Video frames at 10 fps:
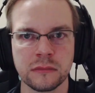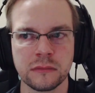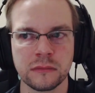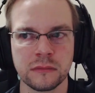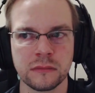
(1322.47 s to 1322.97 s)

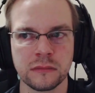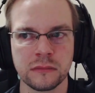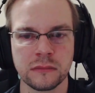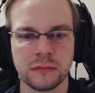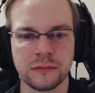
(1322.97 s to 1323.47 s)

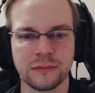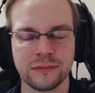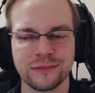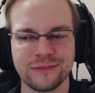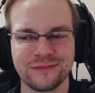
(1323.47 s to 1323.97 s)

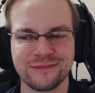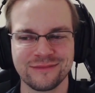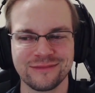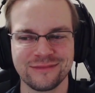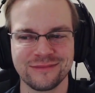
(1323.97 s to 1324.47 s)

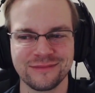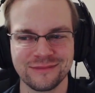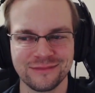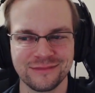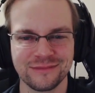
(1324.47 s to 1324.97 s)

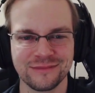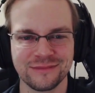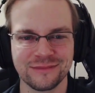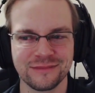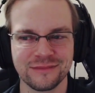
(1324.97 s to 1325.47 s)

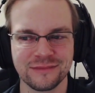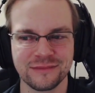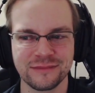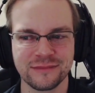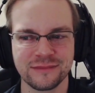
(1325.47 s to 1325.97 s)

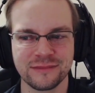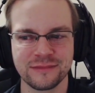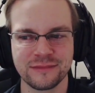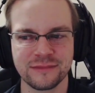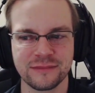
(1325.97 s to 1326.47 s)

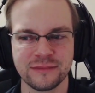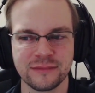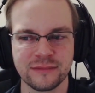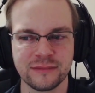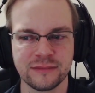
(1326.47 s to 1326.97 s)

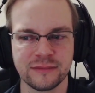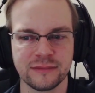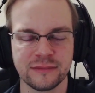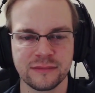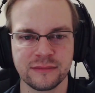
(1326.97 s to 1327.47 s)

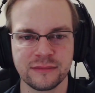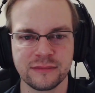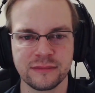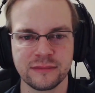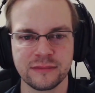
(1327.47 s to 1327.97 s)

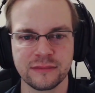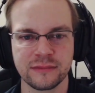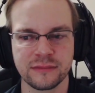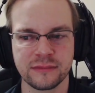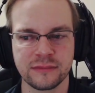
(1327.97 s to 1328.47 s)

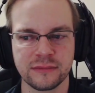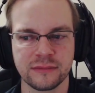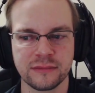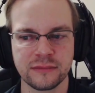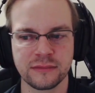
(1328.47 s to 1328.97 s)

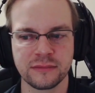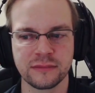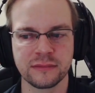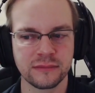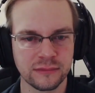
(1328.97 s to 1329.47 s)

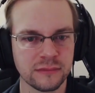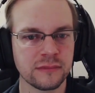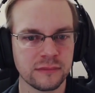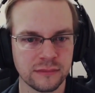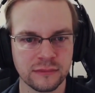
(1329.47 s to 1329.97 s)

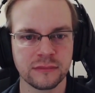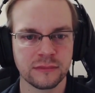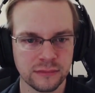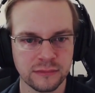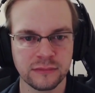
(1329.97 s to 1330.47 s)
[no speech]